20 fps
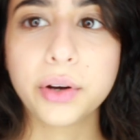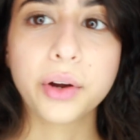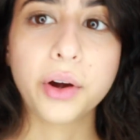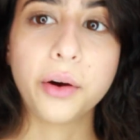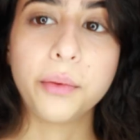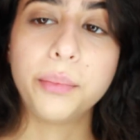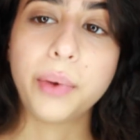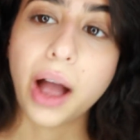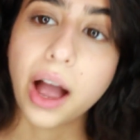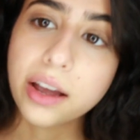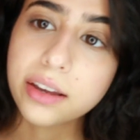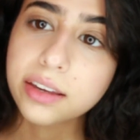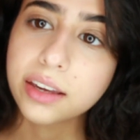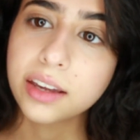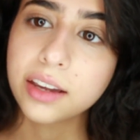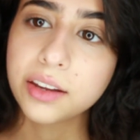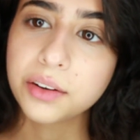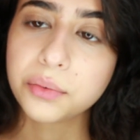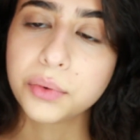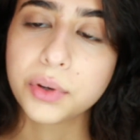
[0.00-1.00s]
going to go back
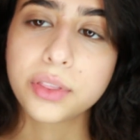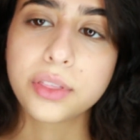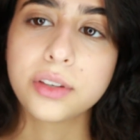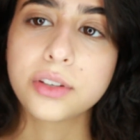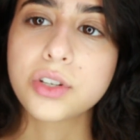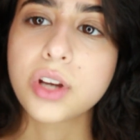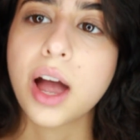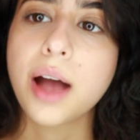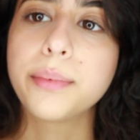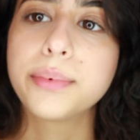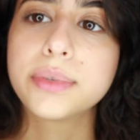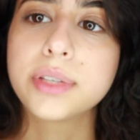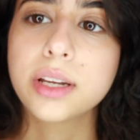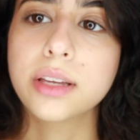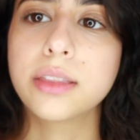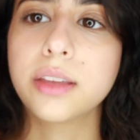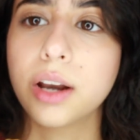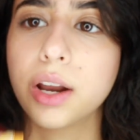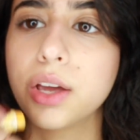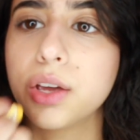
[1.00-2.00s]
in with the
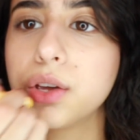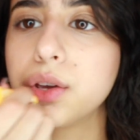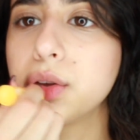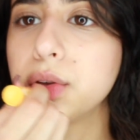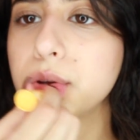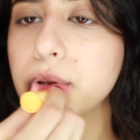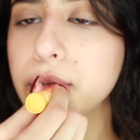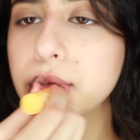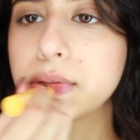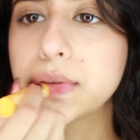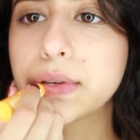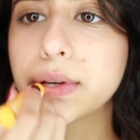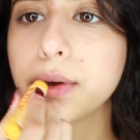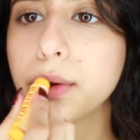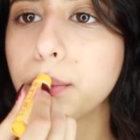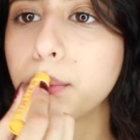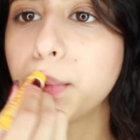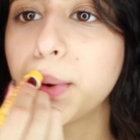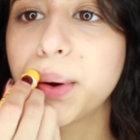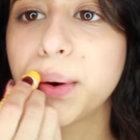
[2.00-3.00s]
chapstick that I used,
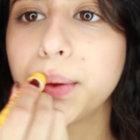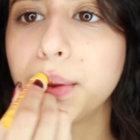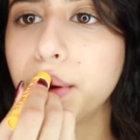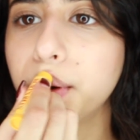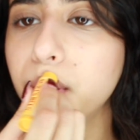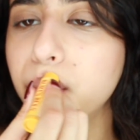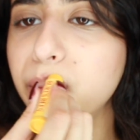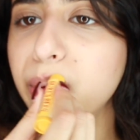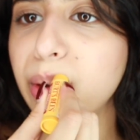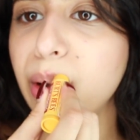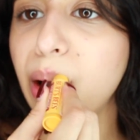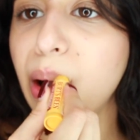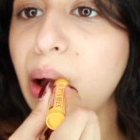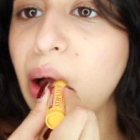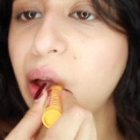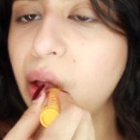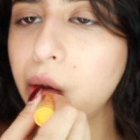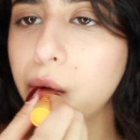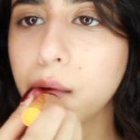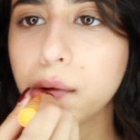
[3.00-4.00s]
put a little bit
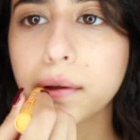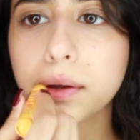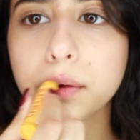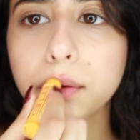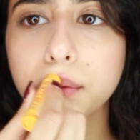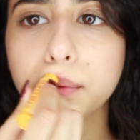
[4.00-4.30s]
on.